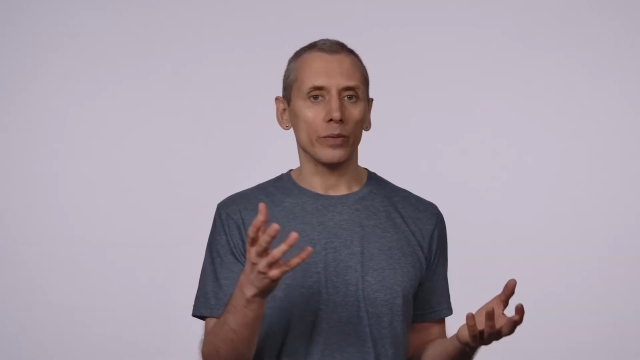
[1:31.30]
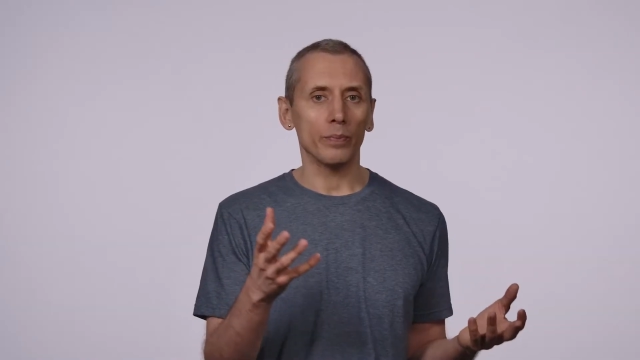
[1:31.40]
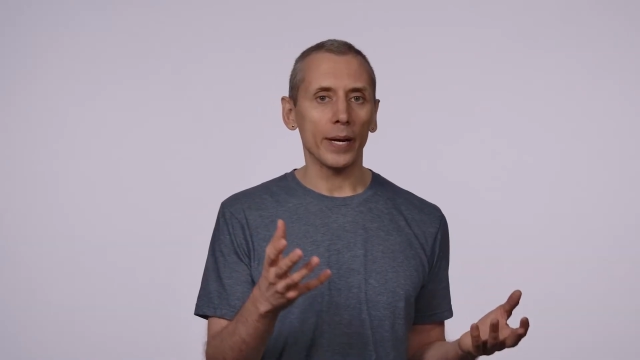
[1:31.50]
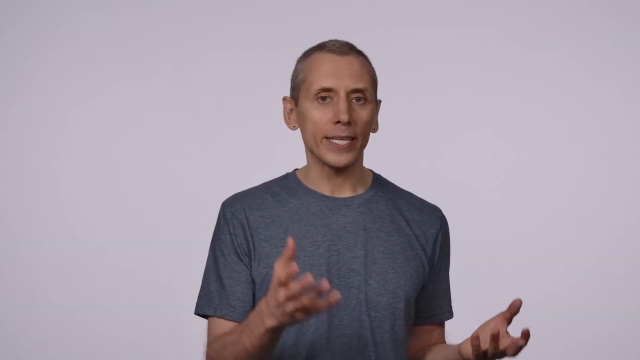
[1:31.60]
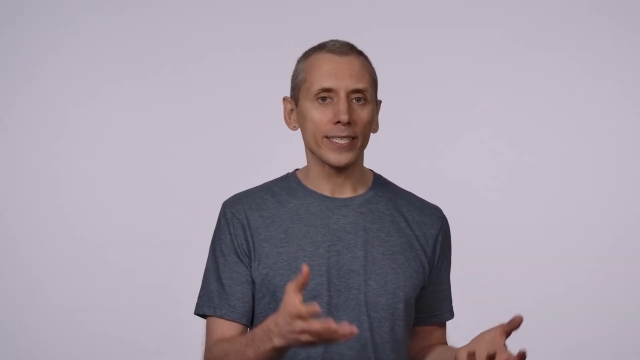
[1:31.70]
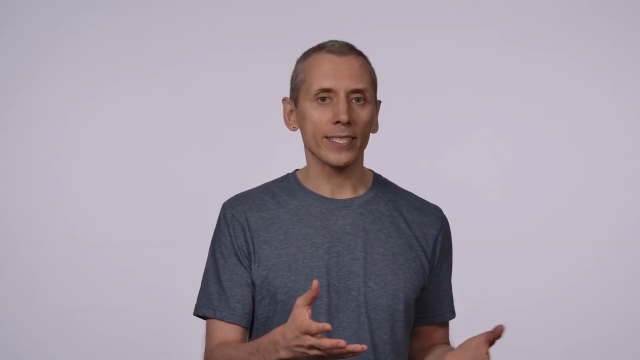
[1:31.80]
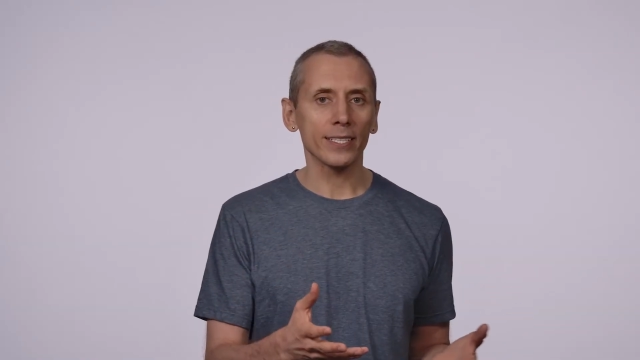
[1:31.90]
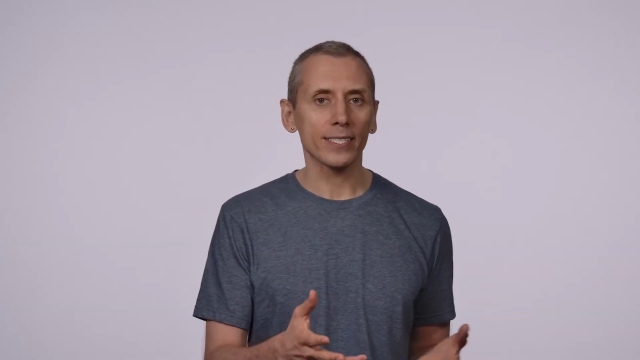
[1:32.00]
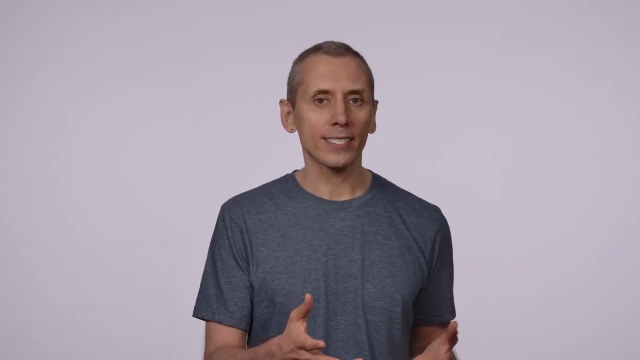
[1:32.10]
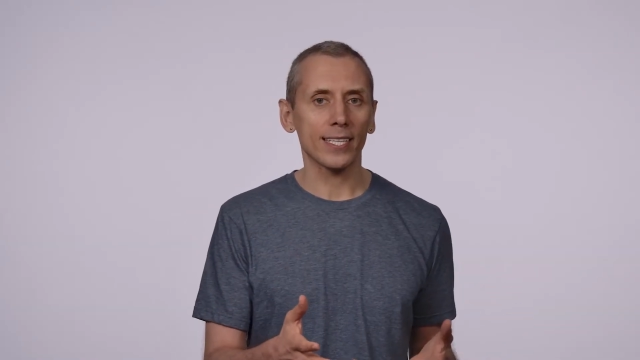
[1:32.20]

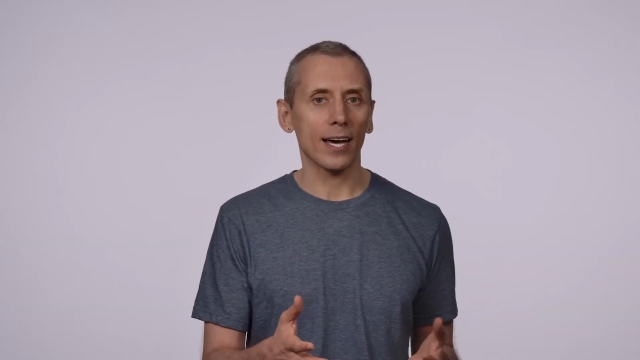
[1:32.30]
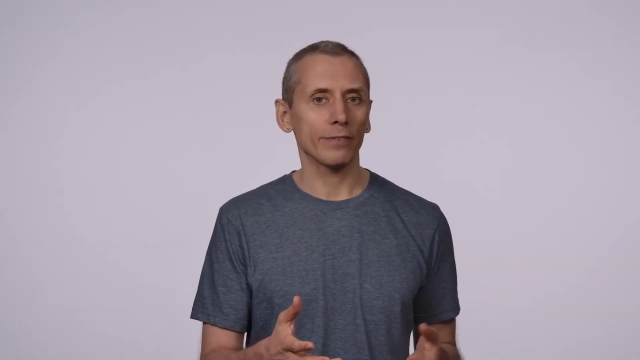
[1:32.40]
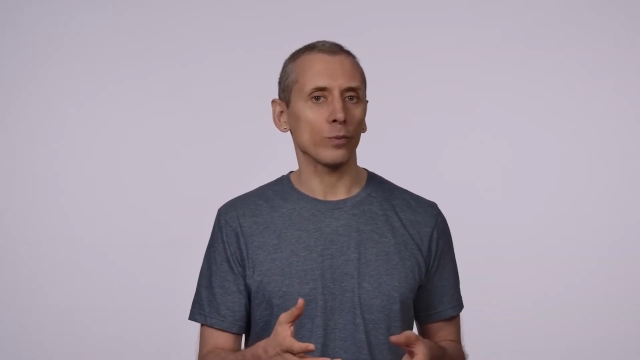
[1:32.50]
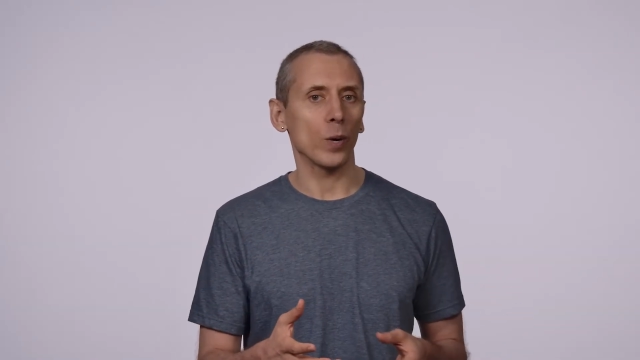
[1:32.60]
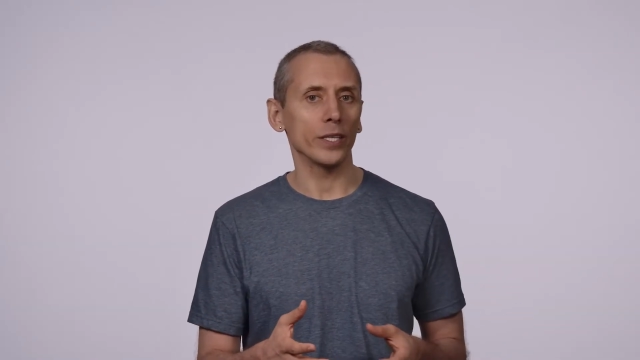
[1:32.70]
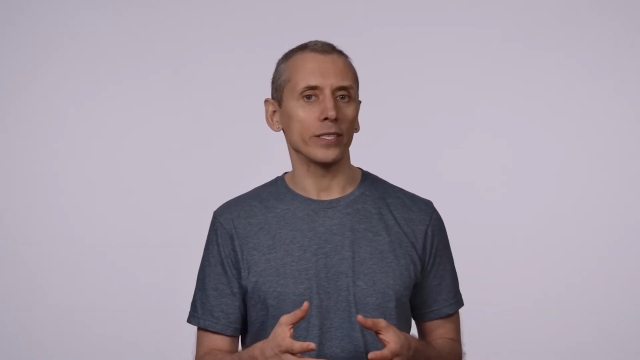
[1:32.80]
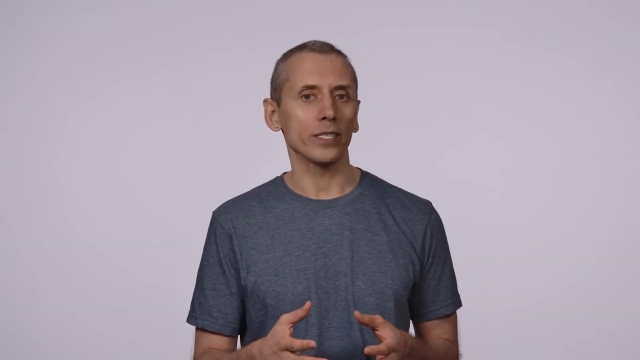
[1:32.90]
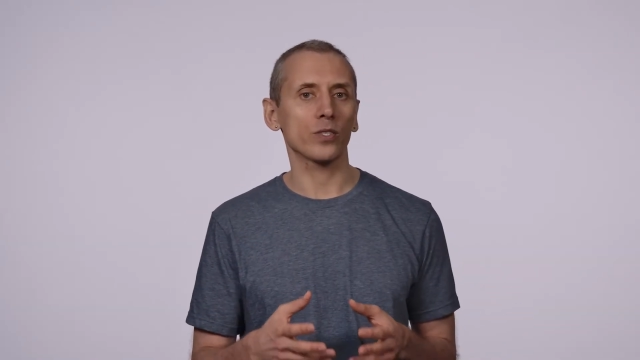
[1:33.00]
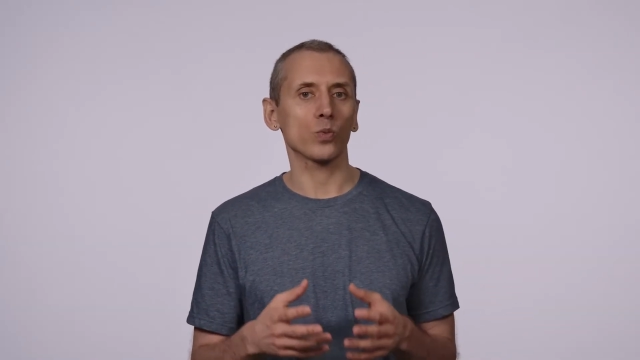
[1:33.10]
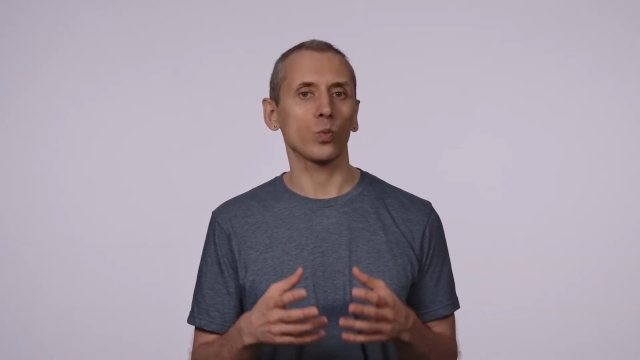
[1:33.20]
maintenance staff wonders